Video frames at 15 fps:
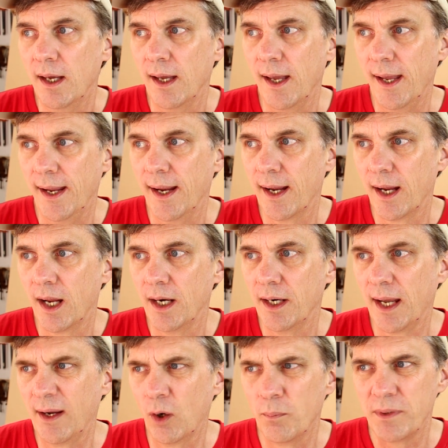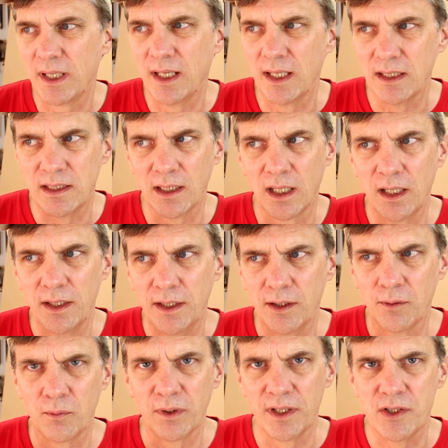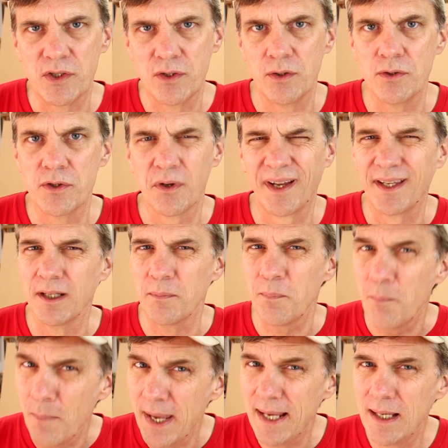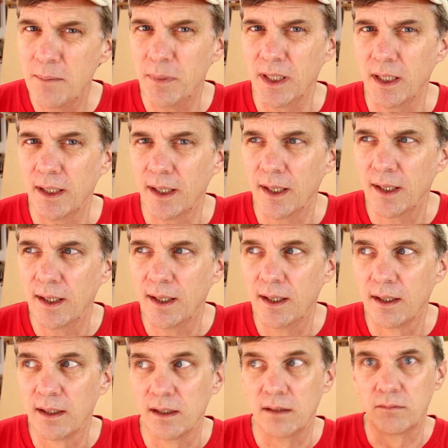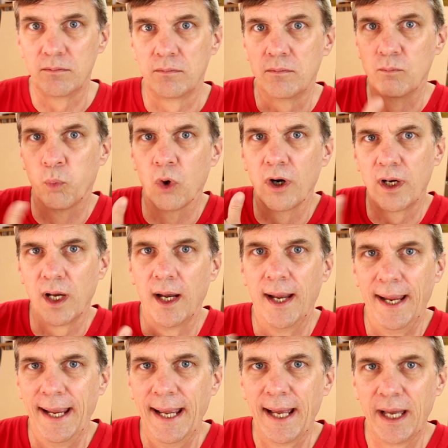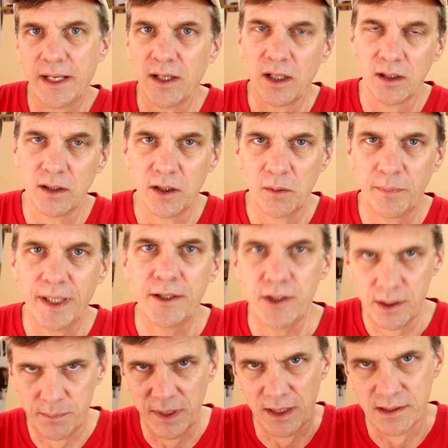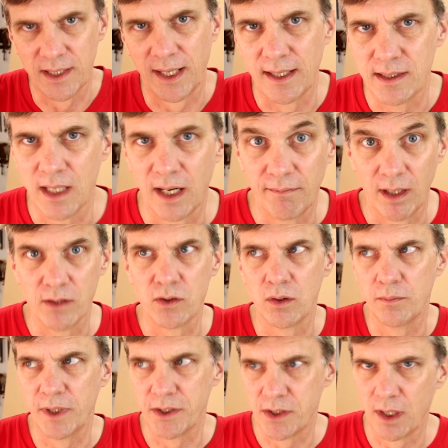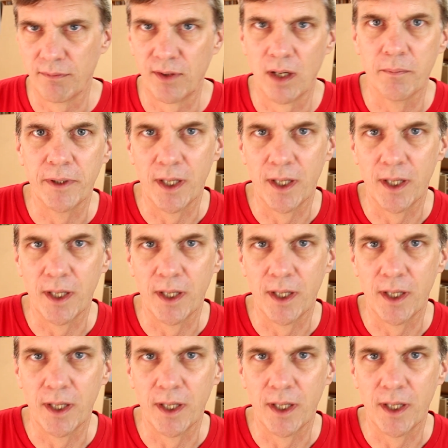And I hope to get it done here really soon so I can maybe work ahead a little bit, just because, like I said, I've got so much stuff coming